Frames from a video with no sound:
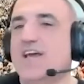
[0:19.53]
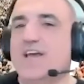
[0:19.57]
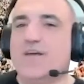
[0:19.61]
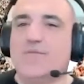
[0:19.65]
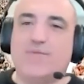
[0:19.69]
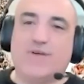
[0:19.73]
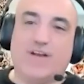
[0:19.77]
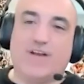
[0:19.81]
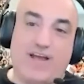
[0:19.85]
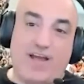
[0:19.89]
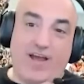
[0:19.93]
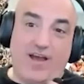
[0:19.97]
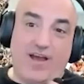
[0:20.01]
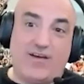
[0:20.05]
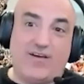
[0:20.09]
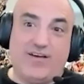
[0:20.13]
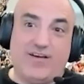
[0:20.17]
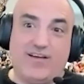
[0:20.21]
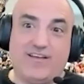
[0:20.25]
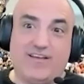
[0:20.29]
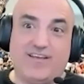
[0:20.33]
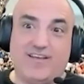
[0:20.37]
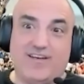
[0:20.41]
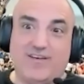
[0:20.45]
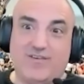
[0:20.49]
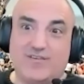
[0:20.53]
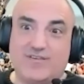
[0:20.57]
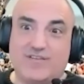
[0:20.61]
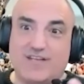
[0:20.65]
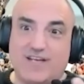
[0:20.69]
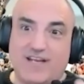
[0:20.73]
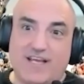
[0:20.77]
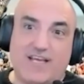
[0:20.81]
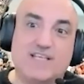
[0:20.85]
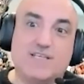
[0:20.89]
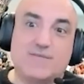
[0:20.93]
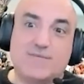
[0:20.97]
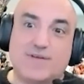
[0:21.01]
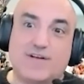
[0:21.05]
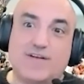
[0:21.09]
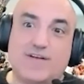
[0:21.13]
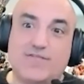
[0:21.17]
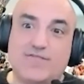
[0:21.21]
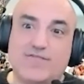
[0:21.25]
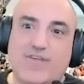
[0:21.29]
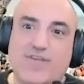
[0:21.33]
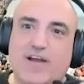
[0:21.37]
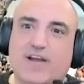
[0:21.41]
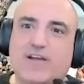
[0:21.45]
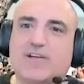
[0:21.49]
But I, uh, you know, today's been a
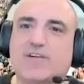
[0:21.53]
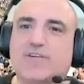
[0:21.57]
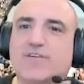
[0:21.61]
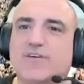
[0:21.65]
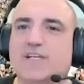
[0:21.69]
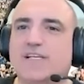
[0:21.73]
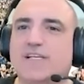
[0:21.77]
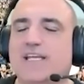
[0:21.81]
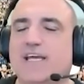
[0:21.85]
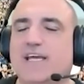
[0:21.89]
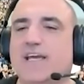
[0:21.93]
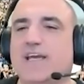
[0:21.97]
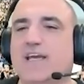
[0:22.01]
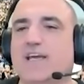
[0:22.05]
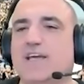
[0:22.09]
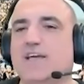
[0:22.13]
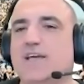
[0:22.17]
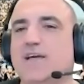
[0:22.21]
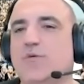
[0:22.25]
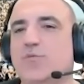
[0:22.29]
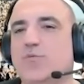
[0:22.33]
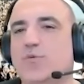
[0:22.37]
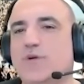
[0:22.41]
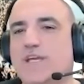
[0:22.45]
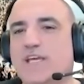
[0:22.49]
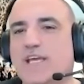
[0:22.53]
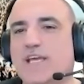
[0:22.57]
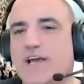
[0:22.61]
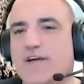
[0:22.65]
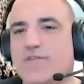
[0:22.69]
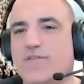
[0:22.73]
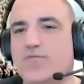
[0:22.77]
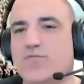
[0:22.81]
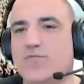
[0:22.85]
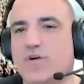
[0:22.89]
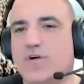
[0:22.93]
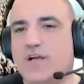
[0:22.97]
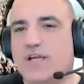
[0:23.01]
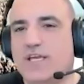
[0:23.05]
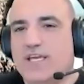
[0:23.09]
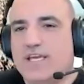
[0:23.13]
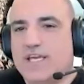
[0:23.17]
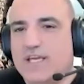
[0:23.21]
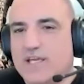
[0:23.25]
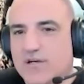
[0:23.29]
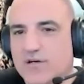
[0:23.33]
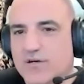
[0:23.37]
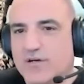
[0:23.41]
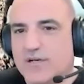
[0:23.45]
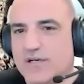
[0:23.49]
fiery day. We have
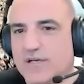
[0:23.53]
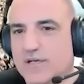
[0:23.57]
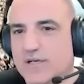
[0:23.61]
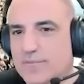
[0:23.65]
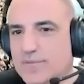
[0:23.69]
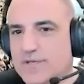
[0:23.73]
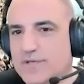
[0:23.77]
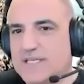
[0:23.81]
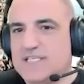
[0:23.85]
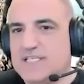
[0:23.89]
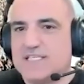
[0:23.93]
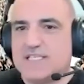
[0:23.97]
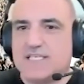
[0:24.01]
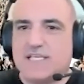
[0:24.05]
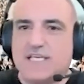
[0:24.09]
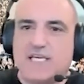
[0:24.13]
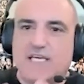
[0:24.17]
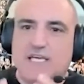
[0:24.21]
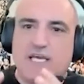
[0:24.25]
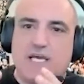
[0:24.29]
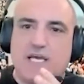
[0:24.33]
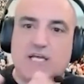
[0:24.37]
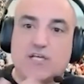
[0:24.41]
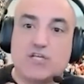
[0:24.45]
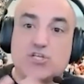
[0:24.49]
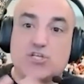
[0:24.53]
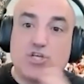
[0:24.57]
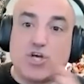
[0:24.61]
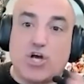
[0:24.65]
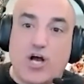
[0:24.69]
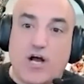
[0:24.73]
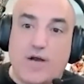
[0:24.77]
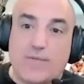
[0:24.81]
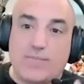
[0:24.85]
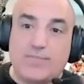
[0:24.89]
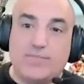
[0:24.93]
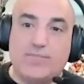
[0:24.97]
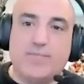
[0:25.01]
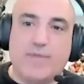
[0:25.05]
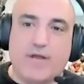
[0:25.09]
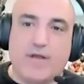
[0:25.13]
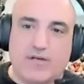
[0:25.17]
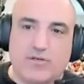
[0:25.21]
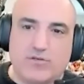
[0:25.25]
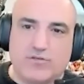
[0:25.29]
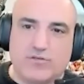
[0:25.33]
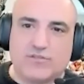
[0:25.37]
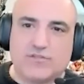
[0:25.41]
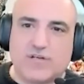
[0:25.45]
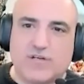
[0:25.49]
here in BC a top
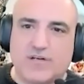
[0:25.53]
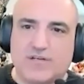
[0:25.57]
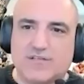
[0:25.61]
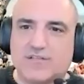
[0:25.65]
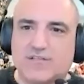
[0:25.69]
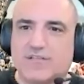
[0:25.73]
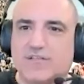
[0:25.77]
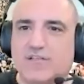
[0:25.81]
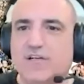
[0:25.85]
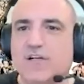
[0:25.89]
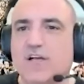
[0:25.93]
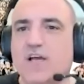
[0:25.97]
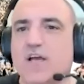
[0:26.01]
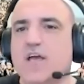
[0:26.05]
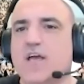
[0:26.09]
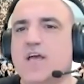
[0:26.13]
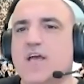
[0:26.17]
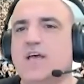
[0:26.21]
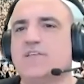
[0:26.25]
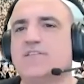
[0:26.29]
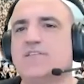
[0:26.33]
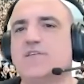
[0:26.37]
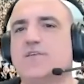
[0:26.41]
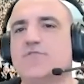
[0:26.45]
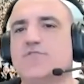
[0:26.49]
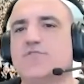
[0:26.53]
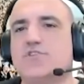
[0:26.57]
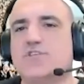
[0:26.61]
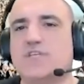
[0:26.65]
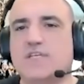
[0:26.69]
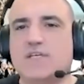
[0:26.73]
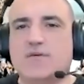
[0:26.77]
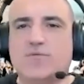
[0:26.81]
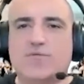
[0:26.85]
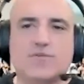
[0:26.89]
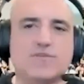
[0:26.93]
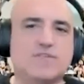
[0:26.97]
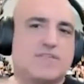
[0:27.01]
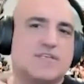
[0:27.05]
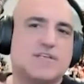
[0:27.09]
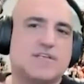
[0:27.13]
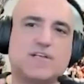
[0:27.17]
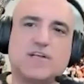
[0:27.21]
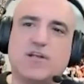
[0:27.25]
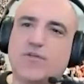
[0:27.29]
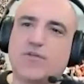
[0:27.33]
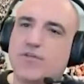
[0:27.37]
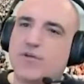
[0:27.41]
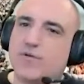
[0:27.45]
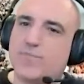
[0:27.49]
medical doctor, so she was, you
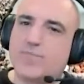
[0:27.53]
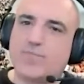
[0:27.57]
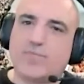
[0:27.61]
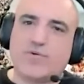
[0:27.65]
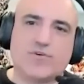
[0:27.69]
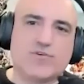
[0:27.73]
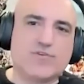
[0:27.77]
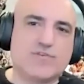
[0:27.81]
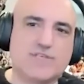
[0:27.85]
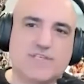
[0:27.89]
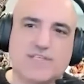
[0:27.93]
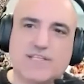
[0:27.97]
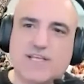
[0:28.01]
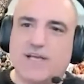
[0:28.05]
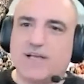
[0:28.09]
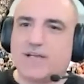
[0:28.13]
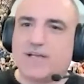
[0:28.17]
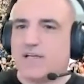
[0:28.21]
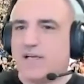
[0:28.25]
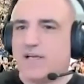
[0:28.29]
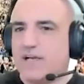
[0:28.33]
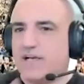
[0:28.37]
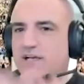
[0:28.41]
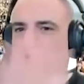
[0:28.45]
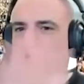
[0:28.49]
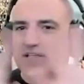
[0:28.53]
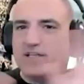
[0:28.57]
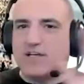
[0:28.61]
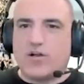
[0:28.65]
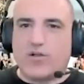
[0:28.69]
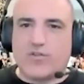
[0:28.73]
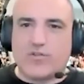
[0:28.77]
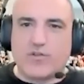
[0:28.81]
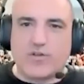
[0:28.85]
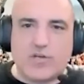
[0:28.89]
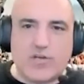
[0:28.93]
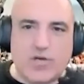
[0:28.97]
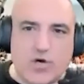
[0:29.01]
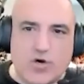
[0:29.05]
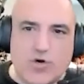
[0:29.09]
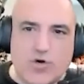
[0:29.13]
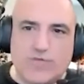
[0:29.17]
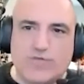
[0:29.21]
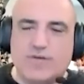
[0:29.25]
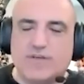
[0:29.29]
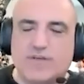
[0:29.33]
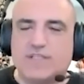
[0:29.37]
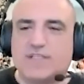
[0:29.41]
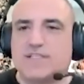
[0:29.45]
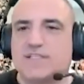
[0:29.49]
know, the person that kind of did all the
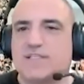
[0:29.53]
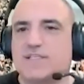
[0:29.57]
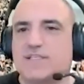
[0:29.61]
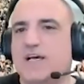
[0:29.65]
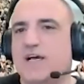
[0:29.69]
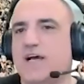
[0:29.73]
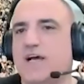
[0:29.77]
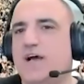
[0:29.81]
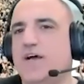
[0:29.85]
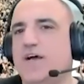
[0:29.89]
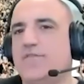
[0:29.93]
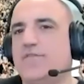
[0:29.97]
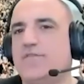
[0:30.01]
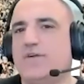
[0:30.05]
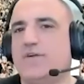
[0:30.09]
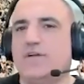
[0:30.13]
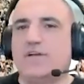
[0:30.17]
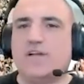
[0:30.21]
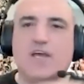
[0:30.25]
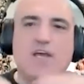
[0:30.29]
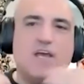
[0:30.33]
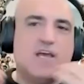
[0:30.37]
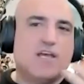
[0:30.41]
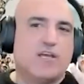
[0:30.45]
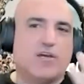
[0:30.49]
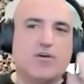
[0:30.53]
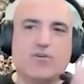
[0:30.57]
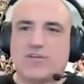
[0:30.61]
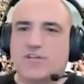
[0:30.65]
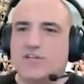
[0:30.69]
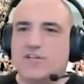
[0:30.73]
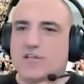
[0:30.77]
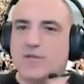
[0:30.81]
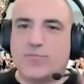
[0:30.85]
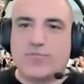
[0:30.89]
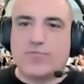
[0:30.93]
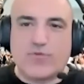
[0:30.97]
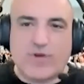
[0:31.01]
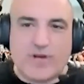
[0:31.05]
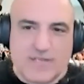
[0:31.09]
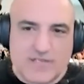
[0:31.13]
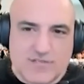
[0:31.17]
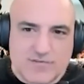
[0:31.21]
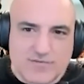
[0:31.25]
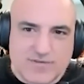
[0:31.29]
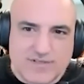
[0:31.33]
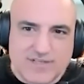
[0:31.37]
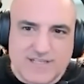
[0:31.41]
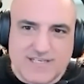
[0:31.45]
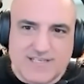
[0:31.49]
COVID stuff and you know did the
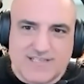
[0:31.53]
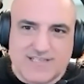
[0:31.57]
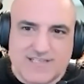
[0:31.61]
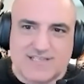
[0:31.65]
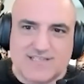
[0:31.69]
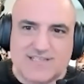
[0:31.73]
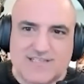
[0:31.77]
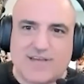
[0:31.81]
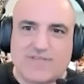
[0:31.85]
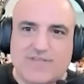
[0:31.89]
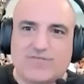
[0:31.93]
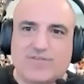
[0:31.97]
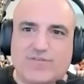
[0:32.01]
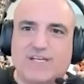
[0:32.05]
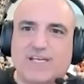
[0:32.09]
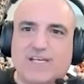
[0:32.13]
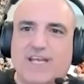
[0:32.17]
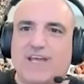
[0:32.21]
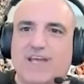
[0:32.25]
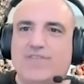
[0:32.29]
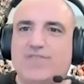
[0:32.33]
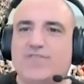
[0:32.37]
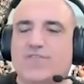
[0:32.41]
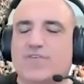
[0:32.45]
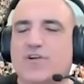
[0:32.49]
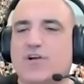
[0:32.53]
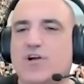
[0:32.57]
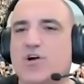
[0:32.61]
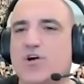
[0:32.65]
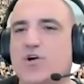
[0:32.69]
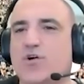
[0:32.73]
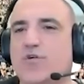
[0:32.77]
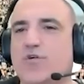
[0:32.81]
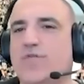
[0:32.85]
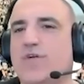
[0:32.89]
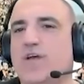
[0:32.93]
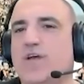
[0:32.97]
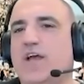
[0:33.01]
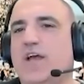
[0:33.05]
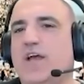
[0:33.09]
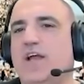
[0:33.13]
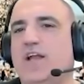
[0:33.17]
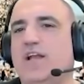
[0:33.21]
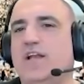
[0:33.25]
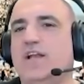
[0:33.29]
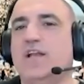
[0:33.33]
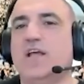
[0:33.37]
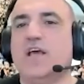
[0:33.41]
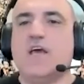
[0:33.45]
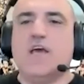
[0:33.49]
press releases every day for covid
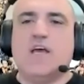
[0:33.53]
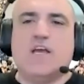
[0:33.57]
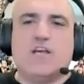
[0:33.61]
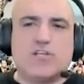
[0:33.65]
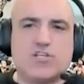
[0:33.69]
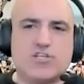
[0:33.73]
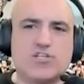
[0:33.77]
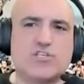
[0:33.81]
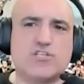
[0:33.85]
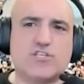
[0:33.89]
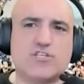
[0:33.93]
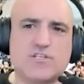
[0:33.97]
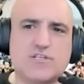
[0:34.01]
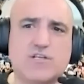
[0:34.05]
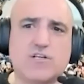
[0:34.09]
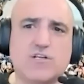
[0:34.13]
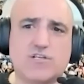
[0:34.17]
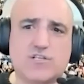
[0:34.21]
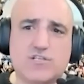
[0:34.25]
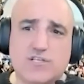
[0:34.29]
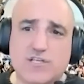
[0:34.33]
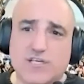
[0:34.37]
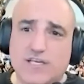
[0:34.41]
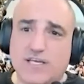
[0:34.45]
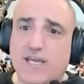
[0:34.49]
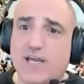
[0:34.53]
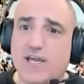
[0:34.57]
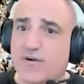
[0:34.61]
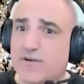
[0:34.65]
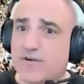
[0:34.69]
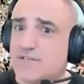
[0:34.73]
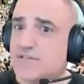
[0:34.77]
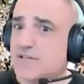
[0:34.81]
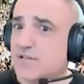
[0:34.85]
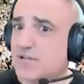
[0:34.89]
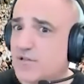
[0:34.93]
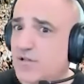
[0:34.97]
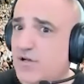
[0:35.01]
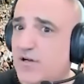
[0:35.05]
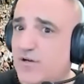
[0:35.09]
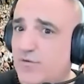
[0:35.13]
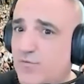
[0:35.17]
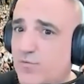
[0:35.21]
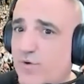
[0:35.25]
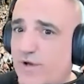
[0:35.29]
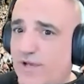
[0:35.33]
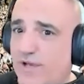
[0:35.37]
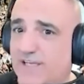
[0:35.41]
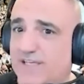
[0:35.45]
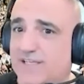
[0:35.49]
and she, she carries a lot of
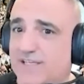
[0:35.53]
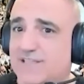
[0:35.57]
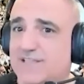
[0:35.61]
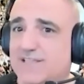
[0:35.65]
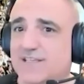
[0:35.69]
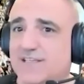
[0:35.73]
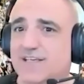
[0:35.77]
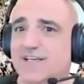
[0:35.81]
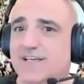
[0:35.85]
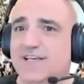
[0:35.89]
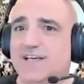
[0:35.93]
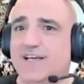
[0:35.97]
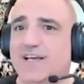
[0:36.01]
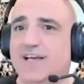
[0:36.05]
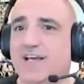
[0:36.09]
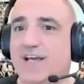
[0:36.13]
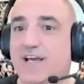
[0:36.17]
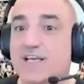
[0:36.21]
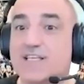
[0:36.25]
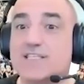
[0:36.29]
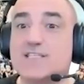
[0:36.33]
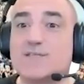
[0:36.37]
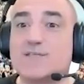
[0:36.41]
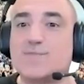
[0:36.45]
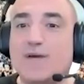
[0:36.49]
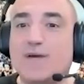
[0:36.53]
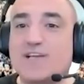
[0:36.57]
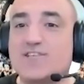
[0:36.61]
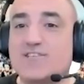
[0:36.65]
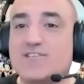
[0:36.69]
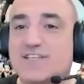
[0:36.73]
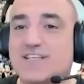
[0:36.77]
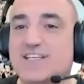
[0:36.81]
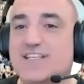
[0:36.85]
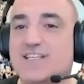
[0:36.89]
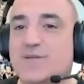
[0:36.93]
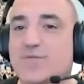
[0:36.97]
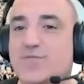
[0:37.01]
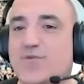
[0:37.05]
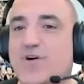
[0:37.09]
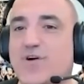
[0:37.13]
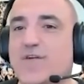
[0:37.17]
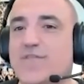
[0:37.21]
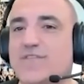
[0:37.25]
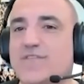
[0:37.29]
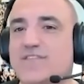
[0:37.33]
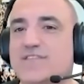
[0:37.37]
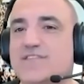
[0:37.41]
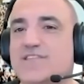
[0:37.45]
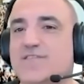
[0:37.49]
weight especially in the
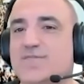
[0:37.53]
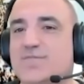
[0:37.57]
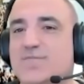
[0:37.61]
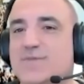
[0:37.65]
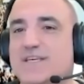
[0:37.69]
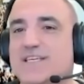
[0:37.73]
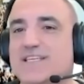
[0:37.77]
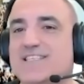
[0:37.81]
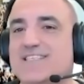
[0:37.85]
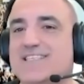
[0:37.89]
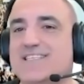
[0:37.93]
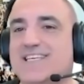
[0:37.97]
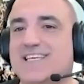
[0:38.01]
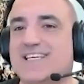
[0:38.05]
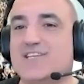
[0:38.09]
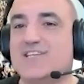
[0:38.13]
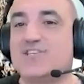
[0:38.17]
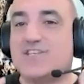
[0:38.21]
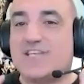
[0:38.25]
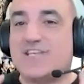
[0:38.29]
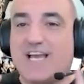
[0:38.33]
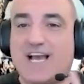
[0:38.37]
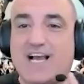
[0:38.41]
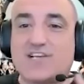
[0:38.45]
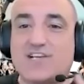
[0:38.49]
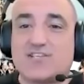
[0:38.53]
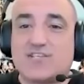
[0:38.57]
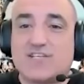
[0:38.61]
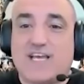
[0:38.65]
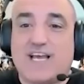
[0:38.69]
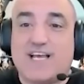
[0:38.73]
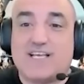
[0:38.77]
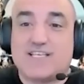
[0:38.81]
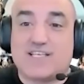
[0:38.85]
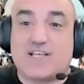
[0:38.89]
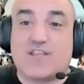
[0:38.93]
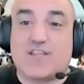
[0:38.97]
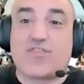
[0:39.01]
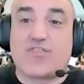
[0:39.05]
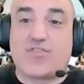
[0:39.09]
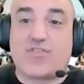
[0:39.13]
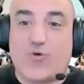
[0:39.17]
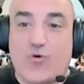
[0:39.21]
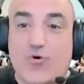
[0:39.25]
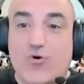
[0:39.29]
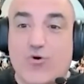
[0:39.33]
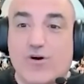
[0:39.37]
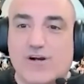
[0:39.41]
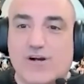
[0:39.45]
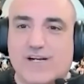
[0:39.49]
province of bc she actually has
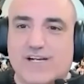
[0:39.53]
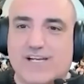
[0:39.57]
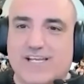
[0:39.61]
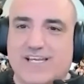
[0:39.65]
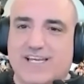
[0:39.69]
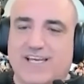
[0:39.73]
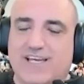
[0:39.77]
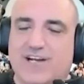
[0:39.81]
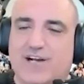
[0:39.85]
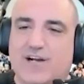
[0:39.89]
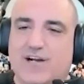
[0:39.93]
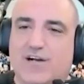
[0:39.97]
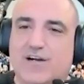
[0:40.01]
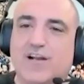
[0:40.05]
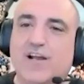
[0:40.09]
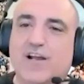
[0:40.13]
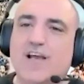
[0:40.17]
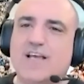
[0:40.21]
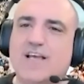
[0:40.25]
authority here